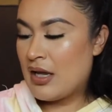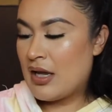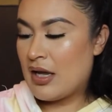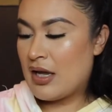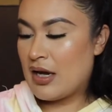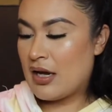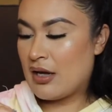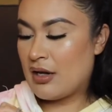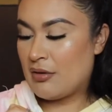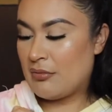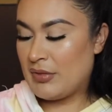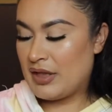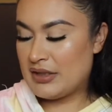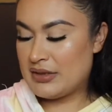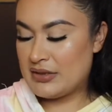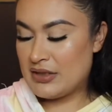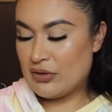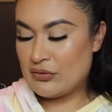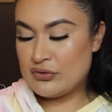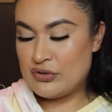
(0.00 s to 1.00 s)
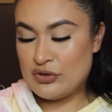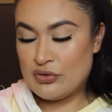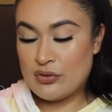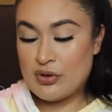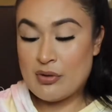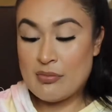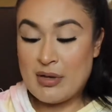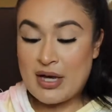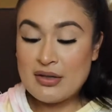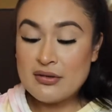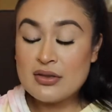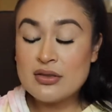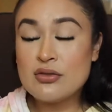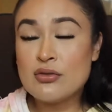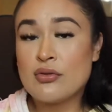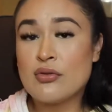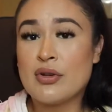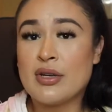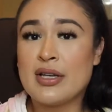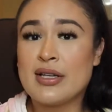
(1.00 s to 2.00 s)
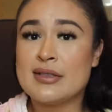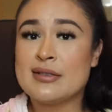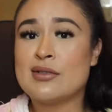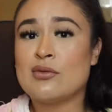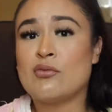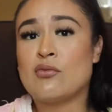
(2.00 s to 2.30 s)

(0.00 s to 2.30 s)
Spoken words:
It tells you about the toys,